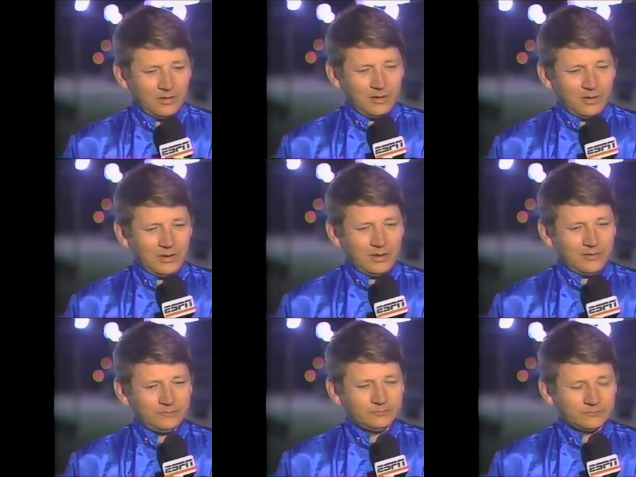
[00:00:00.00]
Well,
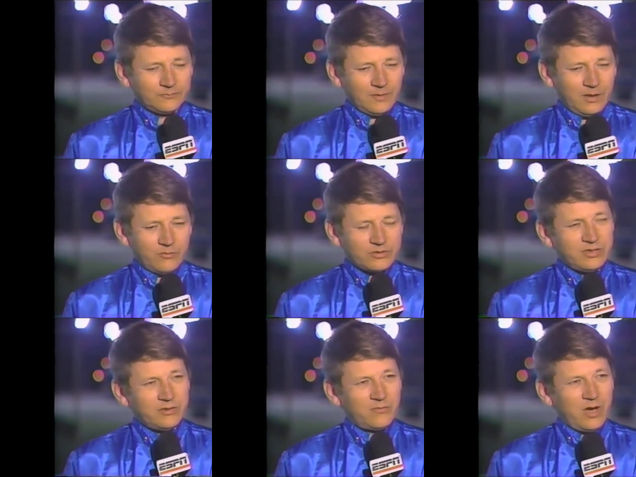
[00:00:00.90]
uh, I
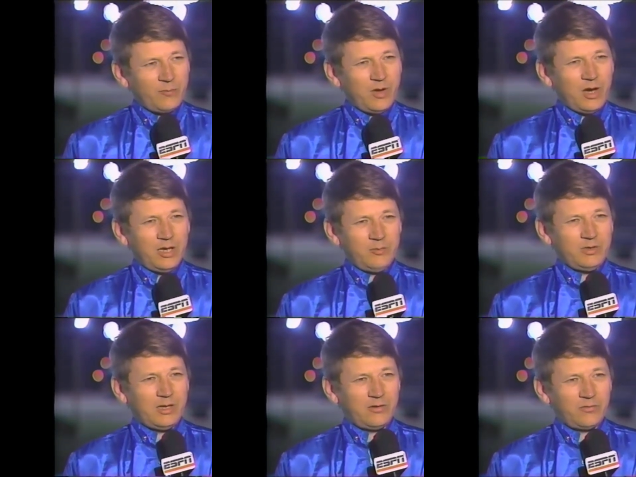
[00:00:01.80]
was sitting right behind
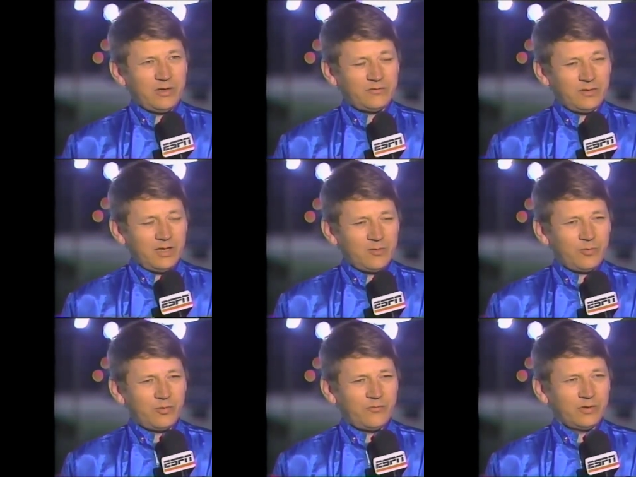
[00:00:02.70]
him in that race and had
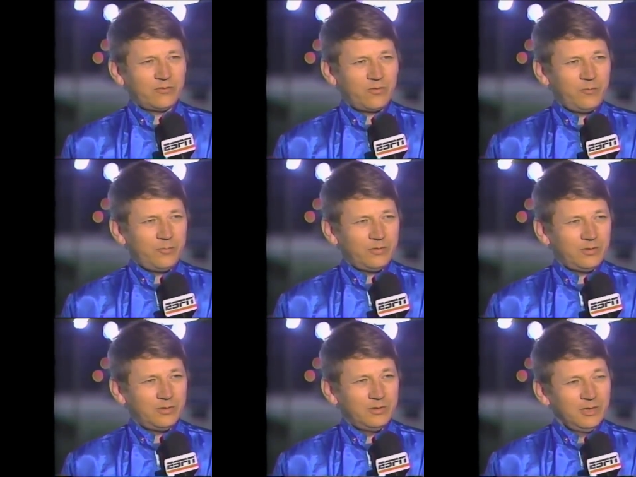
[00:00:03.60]
a perfect trip.
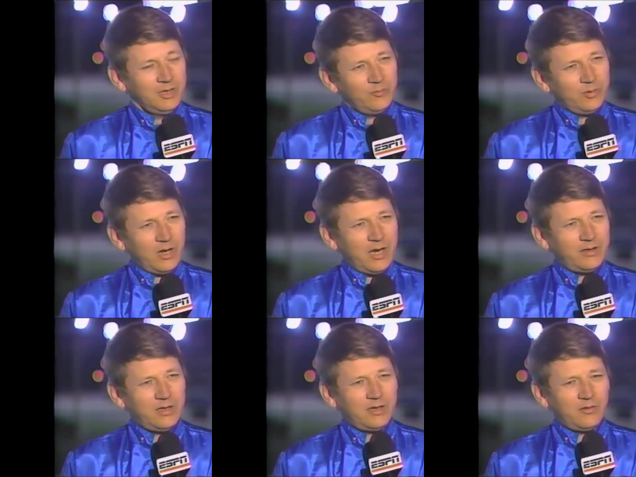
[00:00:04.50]
Uh, but I
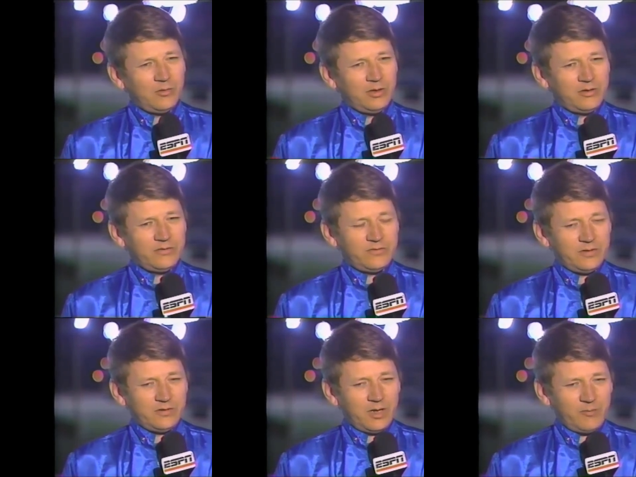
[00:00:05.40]
had that earlier
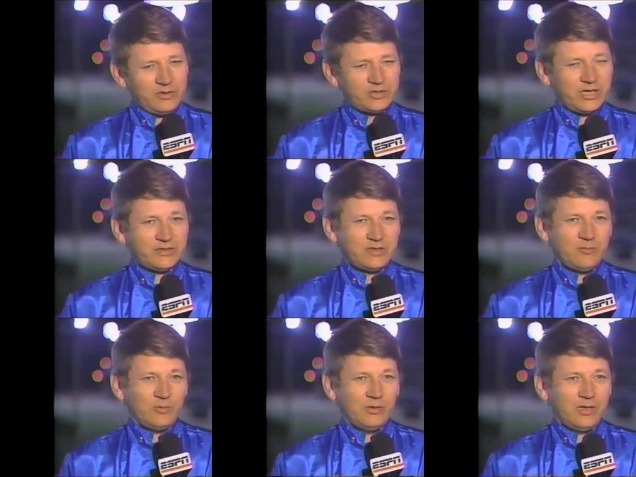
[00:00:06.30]
this year. I've been
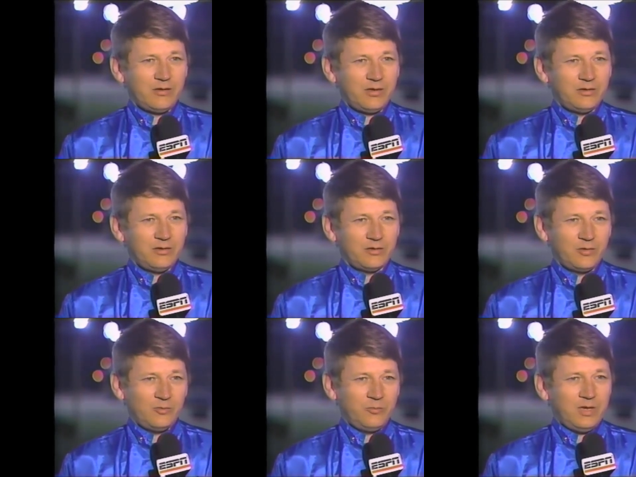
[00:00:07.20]
chasing him all year and
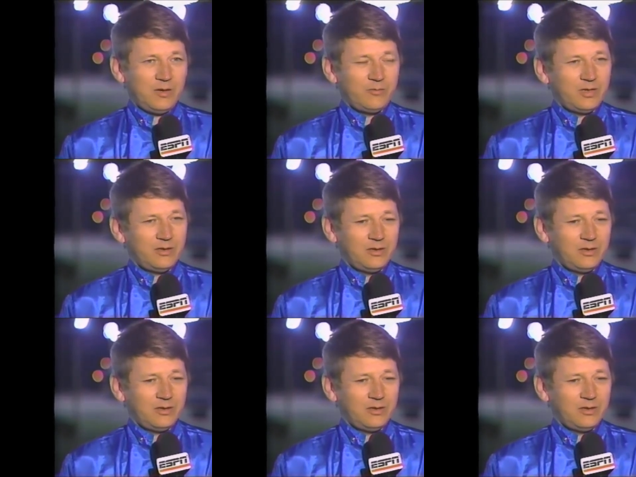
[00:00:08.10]
uh, couldn't beat him.